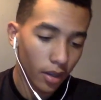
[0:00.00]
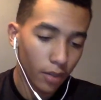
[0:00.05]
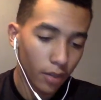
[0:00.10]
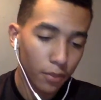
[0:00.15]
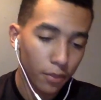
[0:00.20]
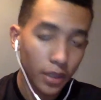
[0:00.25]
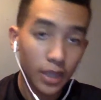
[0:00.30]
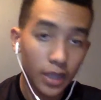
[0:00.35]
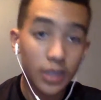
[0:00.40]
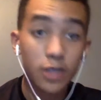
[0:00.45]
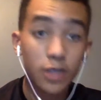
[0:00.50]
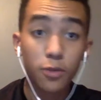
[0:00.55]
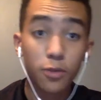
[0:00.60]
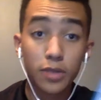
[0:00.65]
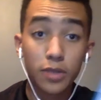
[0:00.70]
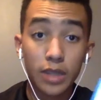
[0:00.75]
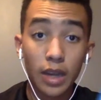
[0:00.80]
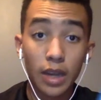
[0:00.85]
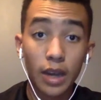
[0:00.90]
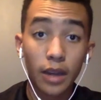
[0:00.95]
because it
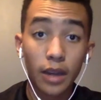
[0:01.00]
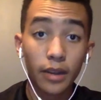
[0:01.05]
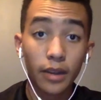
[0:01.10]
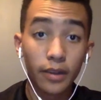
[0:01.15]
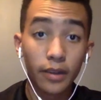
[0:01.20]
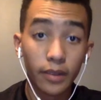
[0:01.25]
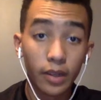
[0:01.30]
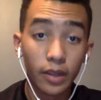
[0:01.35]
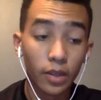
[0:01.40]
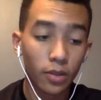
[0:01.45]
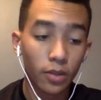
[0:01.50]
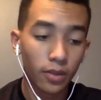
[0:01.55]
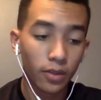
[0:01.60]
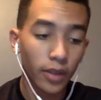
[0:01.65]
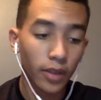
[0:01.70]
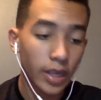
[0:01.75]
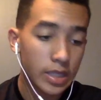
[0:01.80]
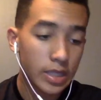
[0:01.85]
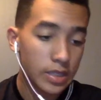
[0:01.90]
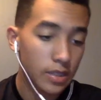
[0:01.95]
was a Nintendo
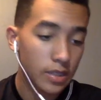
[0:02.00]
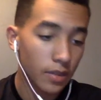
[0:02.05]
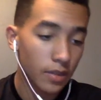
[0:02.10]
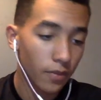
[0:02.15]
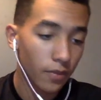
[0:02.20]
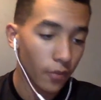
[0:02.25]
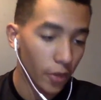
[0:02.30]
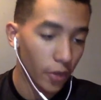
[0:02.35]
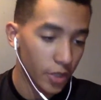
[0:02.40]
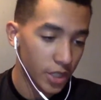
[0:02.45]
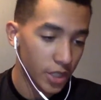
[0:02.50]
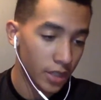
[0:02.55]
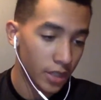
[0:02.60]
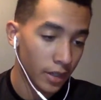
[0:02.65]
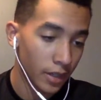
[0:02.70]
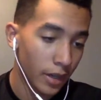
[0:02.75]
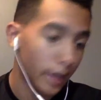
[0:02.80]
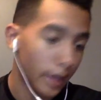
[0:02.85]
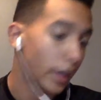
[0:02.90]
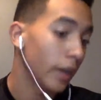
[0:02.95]
Selects version
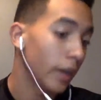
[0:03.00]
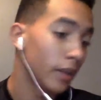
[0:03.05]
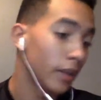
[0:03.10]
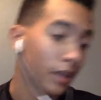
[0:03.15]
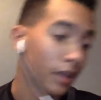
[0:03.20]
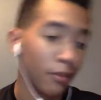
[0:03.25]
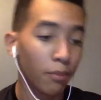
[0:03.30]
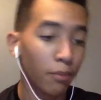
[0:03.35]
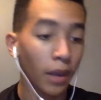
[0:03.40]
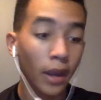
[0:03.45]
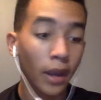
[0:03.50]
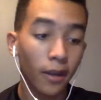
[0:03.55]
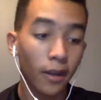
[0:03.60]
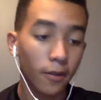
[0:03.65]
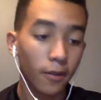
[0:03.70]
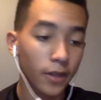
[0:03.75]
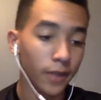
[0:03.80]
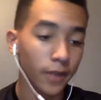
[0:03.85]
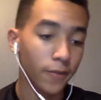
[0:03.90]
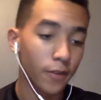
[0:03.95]
and I didn't buy it
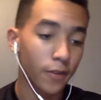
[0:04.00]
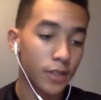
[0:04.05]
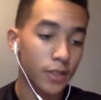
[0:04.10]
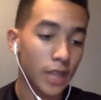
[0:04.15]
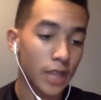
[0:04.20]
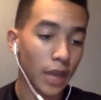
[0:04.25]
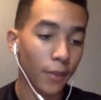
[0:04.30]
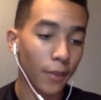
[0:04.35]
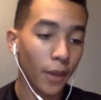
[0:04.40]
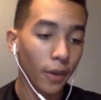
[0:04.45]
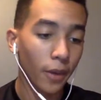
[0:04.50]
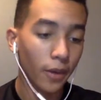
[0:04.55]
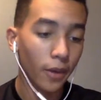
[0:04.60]
when it first came out.